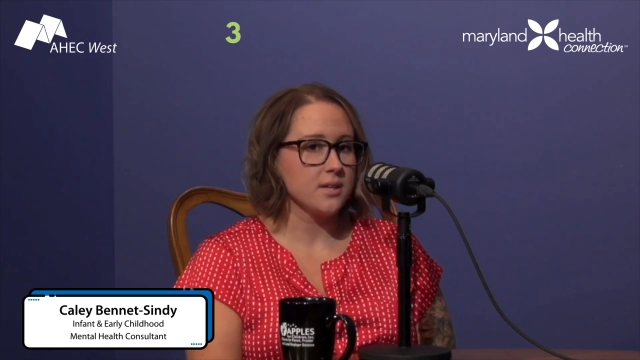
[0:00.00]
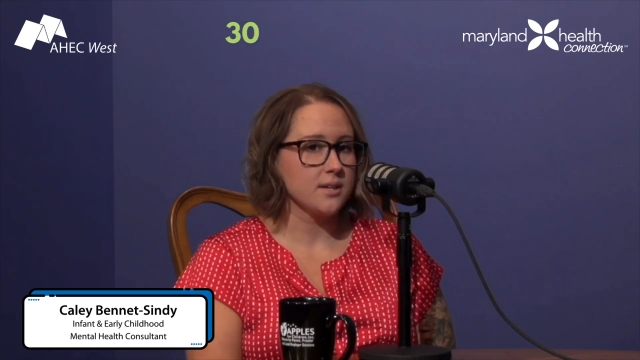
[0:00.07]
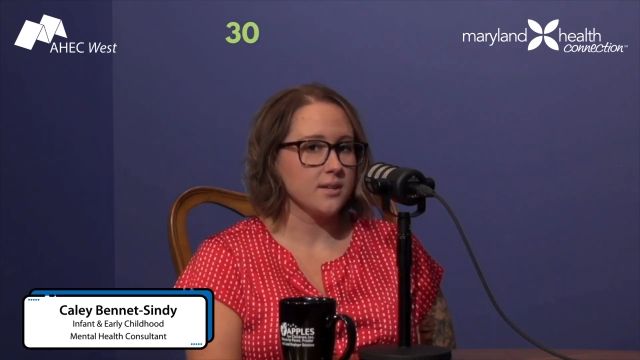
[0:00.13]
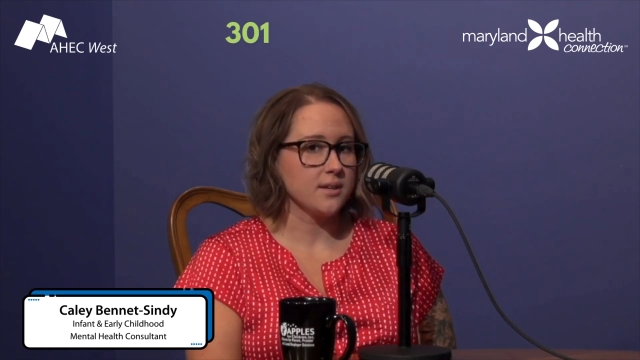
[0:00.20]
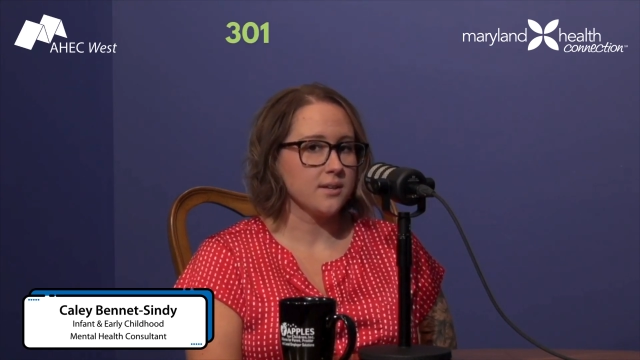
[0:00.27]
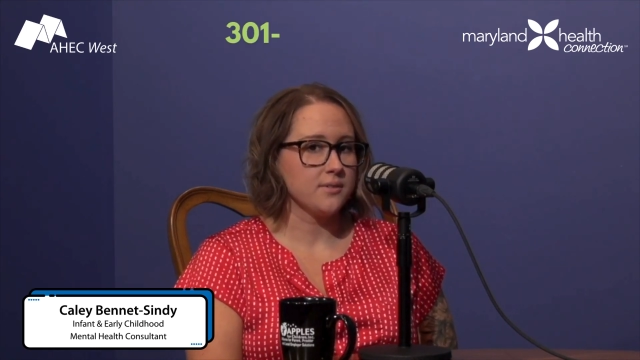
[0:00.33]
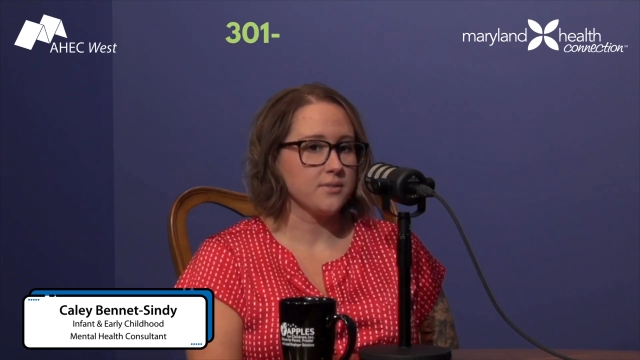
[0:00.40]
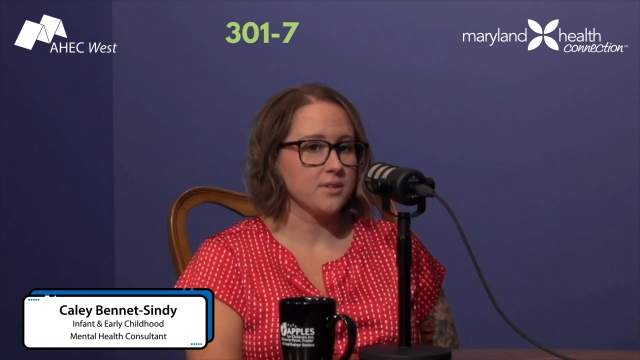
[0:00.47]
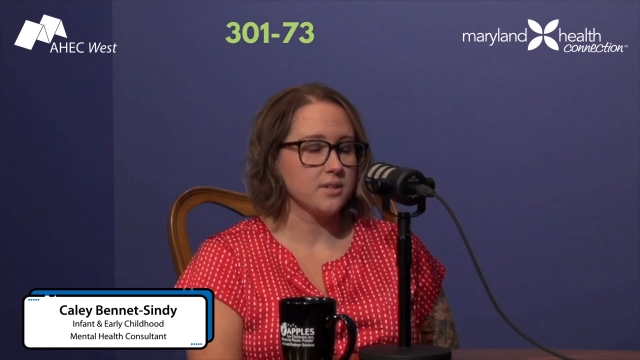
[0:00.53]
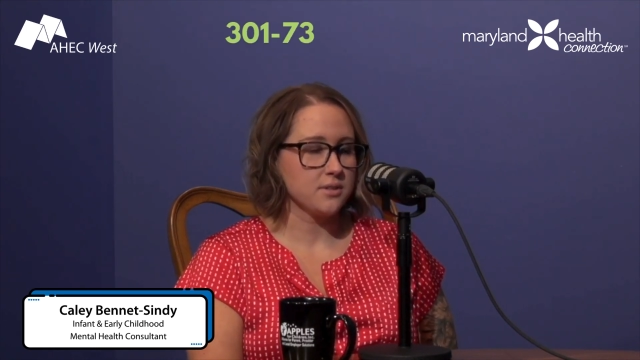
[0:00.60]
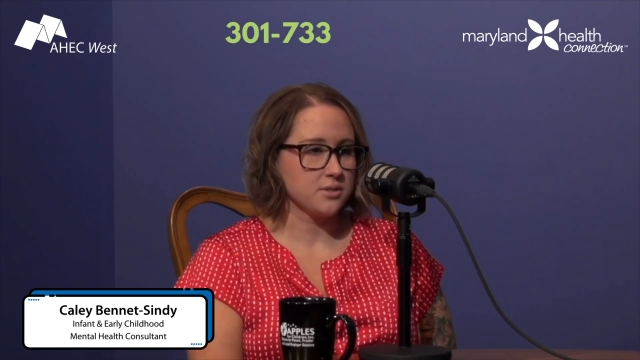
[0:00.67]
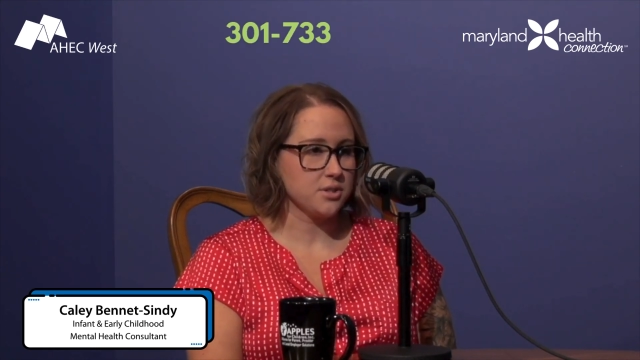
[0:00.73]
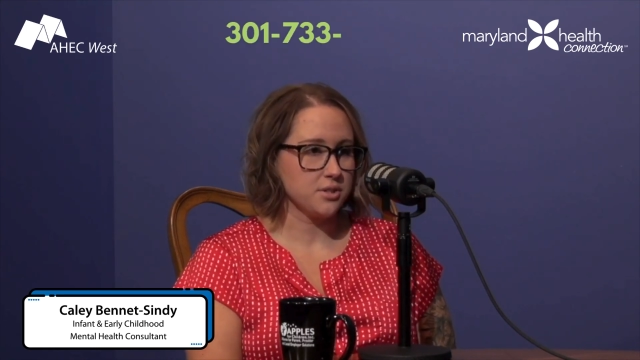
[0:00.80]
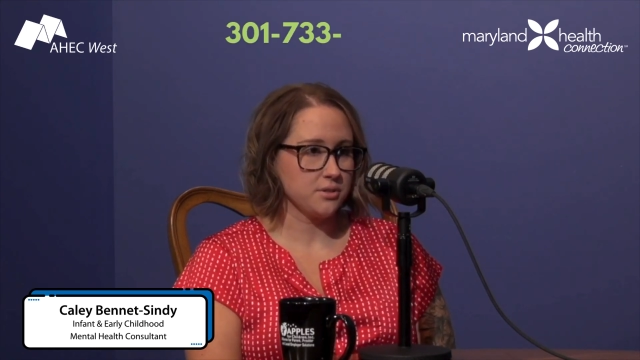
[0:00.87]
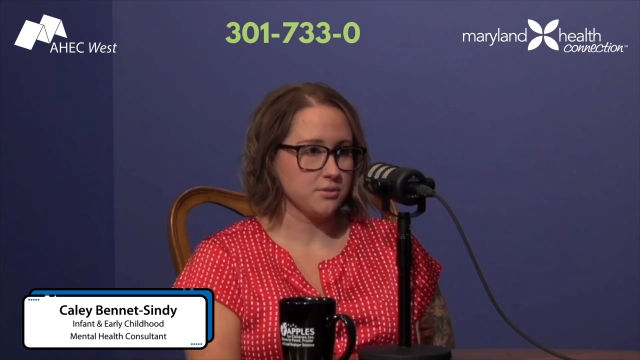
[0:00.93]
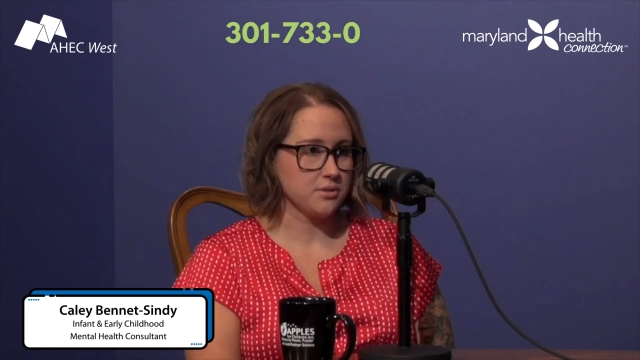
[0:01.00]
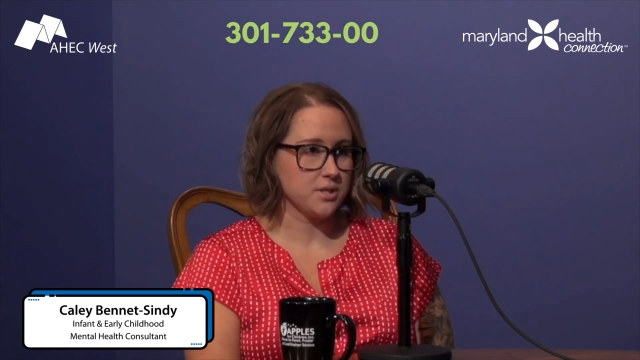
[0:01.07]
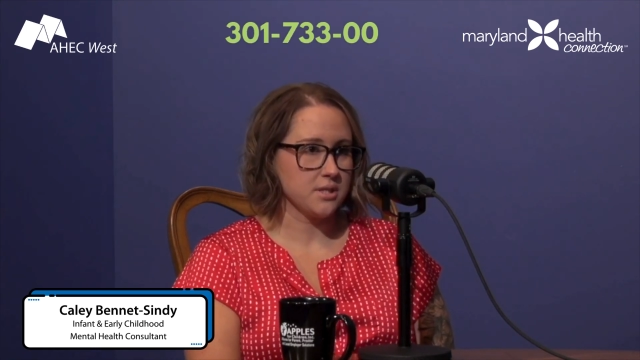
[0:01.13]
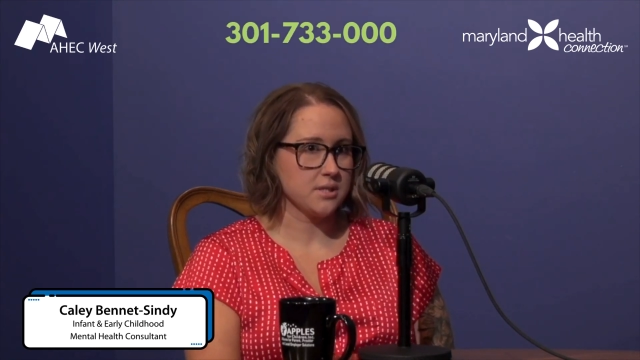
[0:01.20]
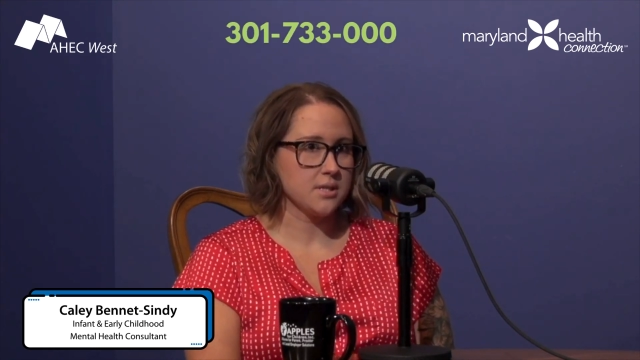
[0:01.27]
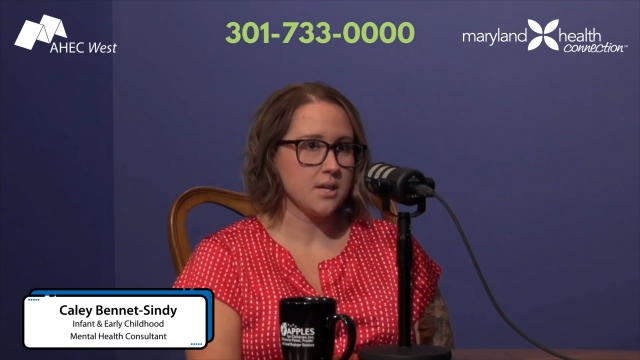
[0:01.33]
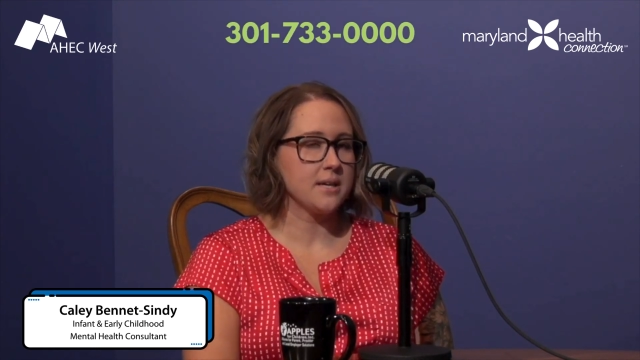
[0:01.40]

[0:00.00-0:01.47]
of young children